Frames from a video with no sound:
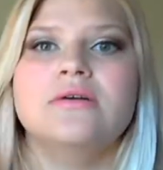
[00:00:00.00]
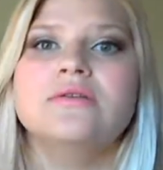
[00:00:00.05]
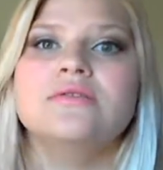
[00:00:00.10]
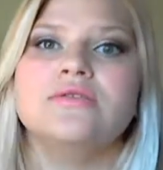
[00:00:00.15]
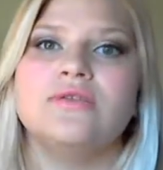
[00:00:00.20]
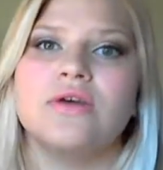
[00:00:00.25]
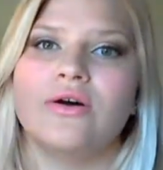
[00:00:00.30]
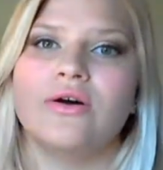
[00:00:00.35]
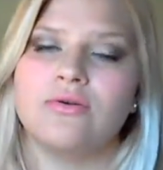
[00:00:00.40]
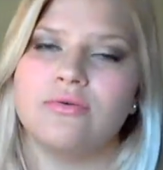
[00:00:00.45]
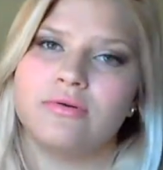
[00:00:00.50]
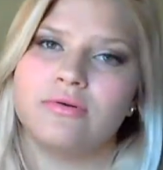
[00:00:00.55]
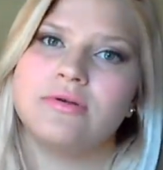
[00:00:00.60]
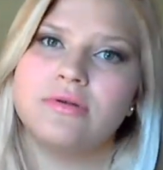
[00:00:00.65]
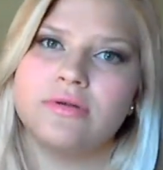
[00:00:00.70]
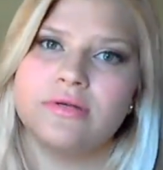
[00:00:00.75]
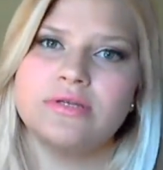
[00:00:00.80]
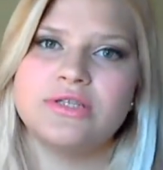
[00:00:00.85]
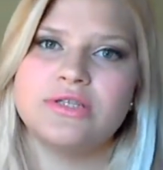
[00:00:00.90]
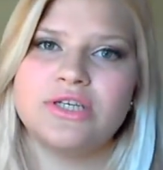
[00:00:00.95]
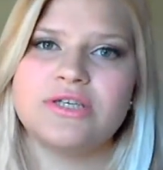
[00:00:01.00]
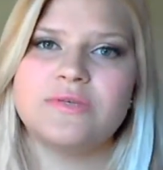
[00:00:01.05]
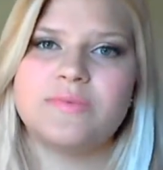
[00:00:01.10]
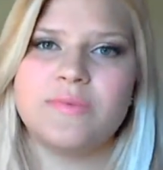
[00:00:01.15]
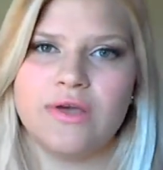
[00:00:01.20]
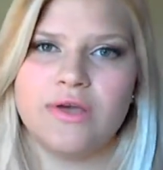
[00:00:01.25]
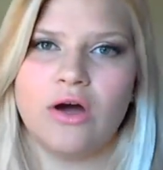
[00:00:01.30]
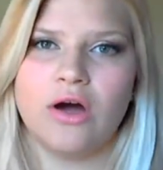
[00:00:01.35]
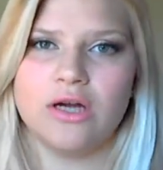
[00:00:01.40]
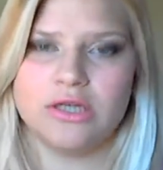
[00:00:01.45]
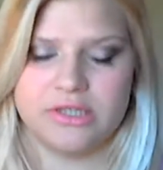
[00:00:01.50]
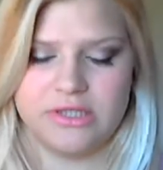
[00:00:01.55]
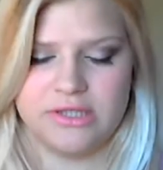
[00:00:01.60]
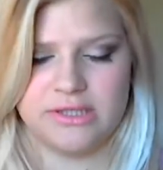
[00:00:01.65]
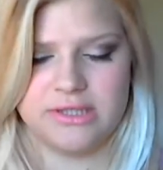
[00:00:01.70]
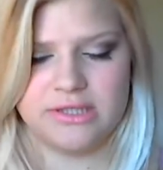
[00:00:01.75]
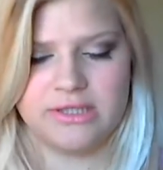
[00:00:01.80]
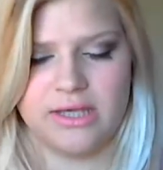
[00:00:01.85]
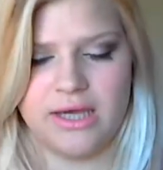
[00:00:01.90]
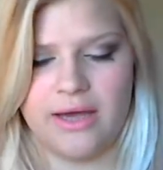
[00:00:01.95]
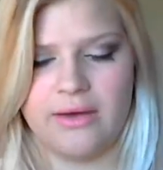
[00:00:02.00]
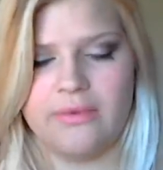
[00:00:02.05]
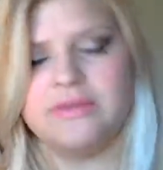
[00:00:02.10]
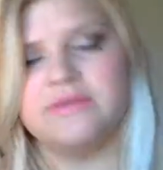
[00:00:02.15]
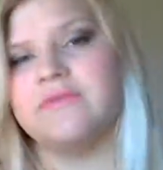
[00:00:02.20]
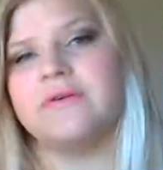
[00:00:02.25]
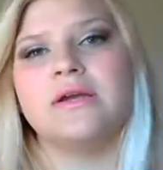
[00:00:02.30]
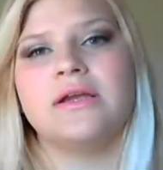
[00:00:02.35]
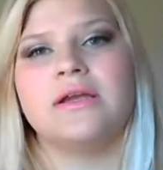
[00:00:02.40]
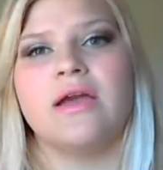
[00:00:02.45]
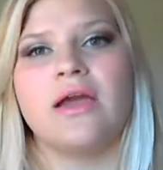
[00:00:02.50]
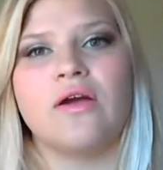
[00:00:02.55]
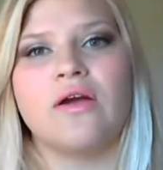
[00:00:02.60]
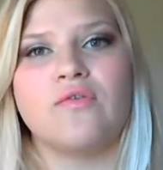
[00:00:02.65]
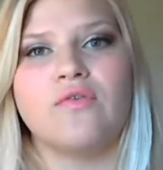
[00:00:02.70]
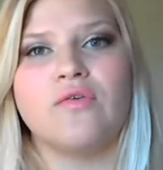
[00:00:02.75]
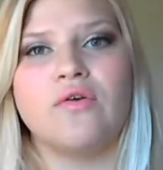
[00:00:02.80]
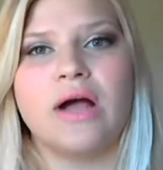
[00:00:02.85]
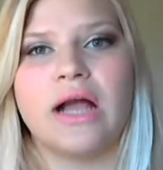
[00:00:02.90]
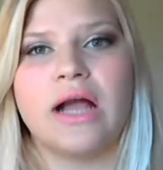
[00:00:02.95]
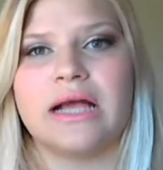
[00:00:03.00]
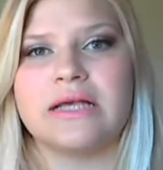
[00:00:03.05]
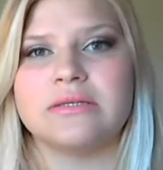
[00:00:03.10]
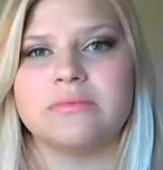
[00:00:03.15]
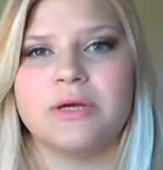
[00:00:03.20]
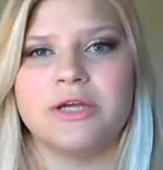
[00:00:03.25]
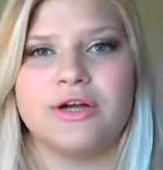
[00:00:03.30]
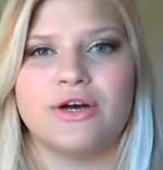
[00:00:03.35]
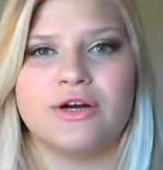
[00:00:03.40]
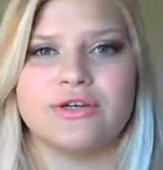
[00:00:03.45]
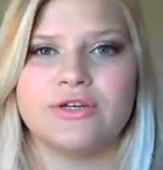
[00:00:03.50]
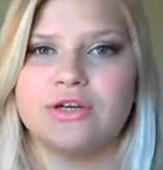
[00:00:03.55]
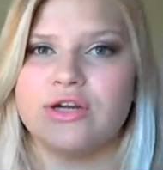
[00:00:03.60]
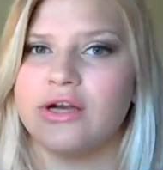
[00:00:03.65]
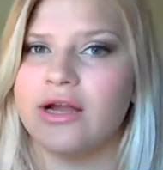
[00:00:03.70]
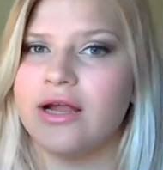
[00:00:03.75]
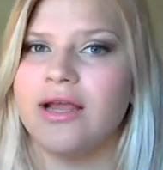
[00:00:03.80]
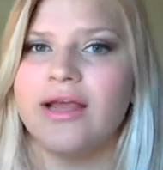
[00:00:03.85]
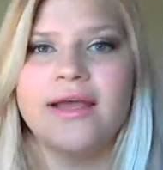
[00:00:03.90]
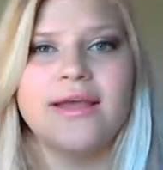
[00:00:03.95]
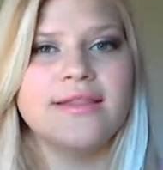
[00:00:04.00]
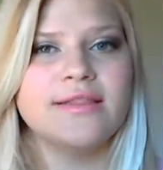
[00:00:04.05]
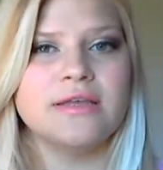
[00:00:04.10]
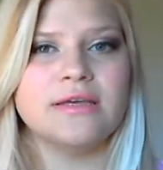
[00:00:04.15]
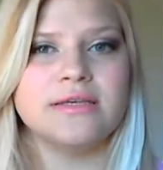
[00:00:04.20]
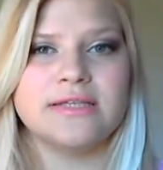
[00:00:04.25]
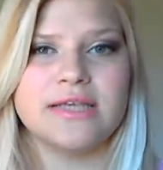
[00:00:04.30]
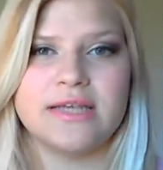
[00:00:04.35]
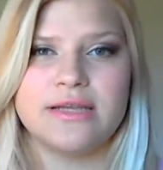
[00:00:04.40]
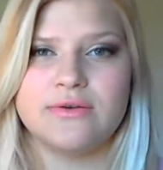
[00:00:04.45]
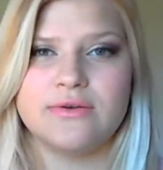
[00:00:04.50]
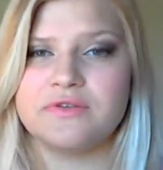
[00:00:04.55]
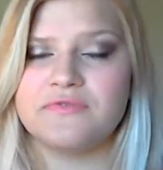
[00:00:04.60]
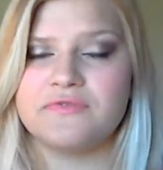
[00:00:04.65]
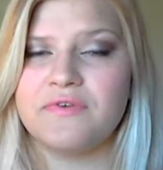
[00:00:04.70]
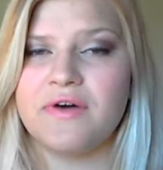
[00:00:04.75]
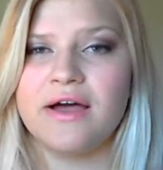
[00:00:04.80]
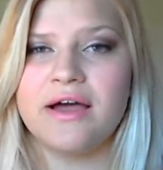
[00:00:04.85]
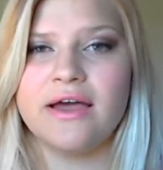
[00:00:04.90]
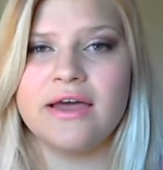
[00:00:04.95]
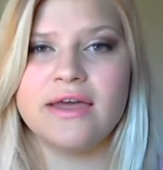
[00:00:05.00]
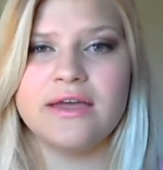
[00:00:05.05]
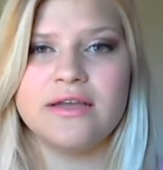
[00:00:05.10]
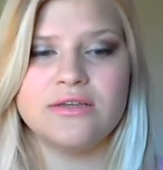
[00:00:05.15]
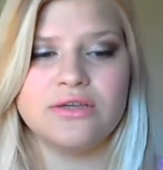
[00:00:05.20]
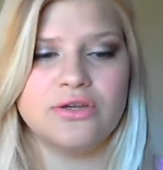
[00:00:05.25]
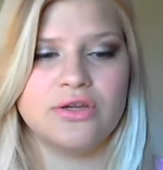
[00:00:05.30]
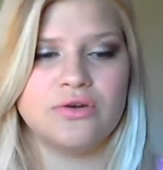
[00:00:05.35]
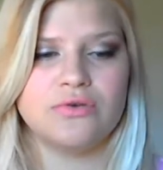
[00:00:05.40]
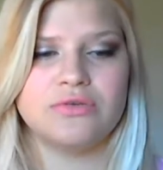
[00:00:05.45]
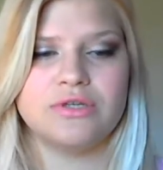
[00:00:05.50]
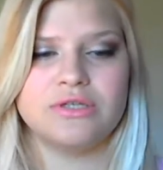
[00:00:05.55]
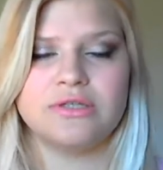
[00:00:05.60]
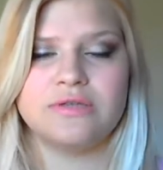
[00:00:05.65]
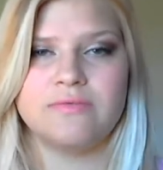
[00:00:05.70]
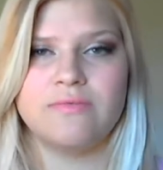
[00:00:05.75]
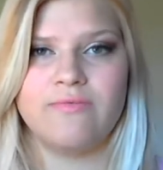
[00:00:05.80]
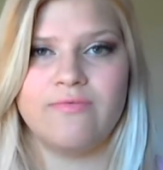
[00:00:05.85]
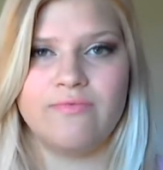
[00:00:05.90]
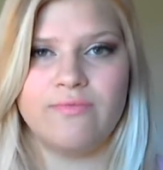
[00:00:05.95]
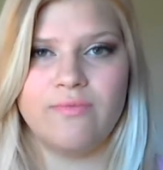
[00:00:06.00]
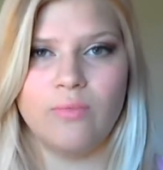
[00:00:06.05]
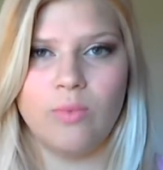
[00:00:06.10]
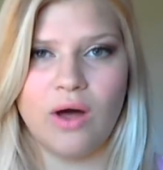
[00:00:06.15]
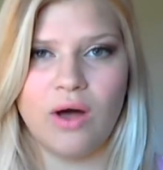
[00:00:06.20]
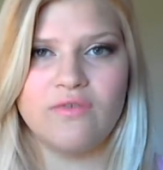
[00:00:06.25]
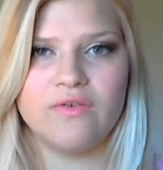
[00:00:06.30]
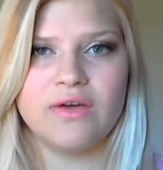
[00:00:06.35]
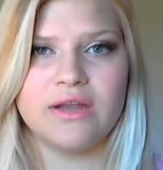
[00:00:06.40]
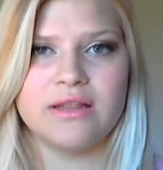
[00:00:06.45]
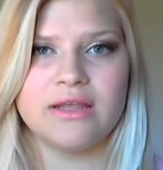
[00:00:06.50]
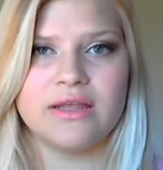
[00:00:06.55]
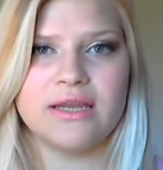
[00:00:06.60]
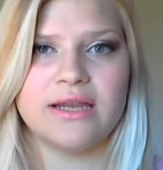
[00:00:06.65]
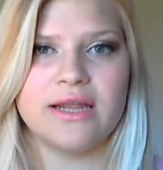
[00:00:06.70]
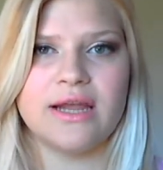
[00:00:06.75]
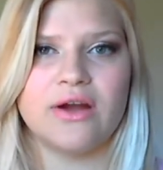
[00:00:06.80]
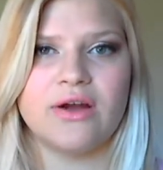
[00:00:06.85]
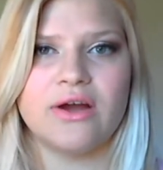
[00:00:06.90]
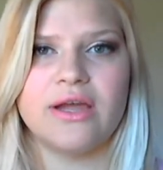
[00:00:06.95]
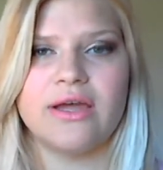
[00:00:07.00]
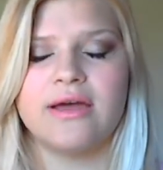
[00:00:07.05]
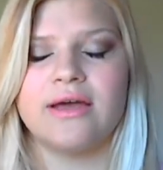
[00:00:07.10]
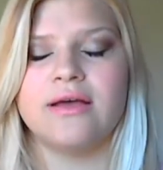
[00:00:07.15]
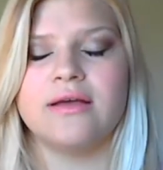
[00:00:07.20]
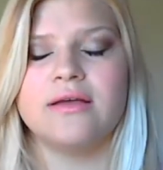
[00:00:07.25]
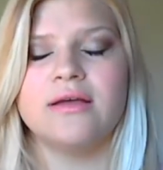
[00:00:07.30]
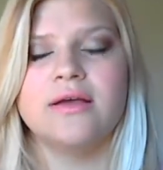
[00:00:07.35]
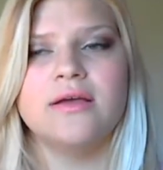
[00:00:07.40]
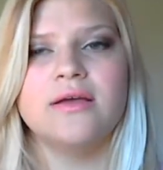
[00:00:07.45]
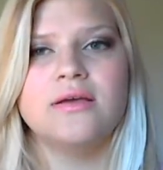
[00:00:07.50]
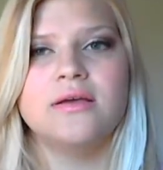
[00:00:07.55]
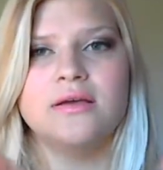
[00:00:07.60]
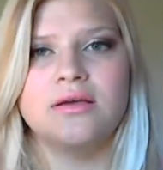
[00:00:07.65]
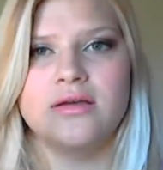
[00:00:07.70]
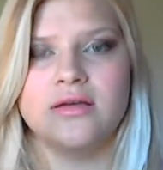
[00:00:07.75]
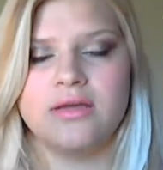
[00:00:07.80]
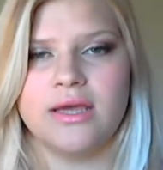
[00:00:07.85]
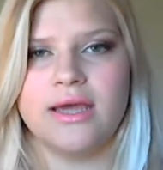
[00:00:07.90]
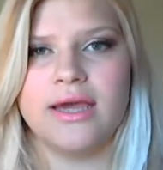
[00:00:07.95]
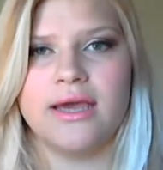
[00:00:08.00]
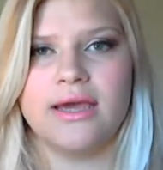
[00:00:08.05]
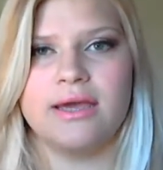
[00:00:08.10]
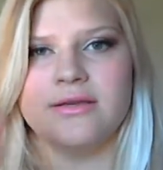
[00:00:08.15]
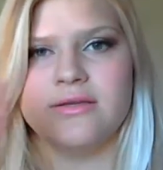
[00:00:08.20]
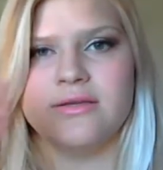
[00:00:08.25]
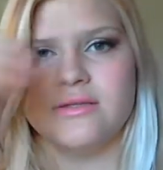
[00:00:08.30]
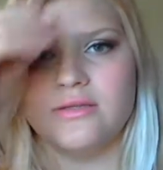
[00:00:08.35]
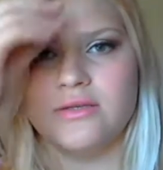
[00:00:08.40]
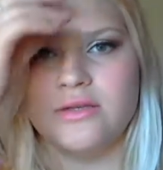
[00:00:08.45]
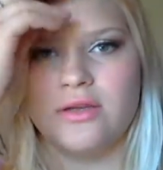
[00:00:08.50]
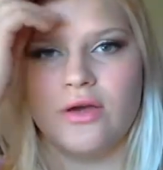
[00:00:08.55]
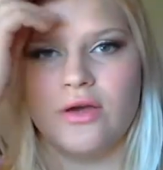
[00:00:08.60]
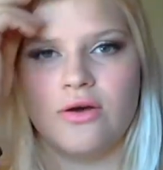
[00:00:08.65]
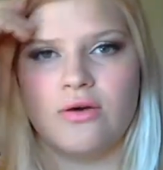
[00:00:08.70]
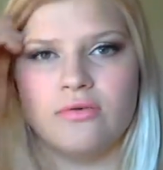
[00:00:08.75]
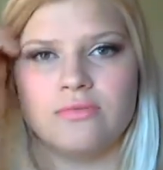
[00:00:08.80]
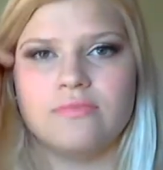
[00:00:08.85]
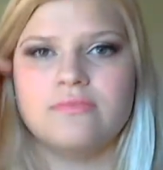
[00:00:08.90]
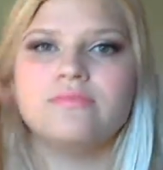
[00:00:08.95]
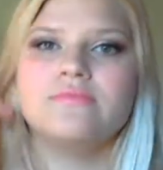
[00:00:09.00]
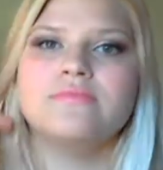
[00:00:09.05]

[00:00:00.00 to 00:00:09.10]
So just be cautious. I was very careful. I asked my doctor. They said it was fine, you know, just well-ventilated area, and, you know,